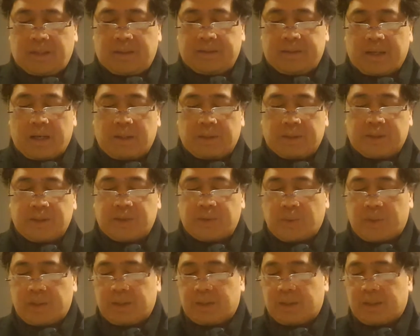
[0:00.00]
Now it's
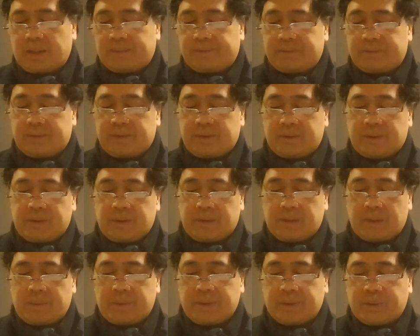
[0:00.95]

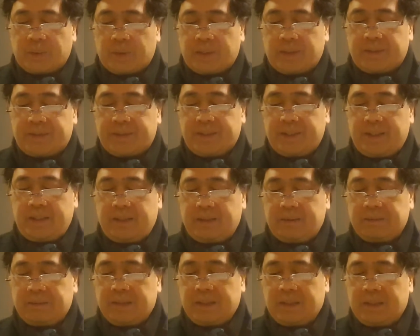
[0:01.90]
number
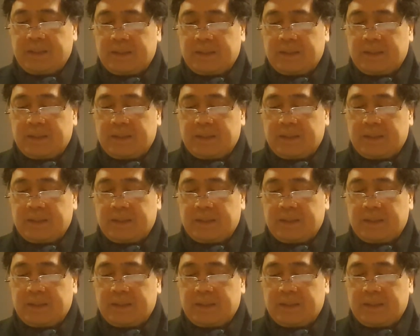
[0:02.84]
23.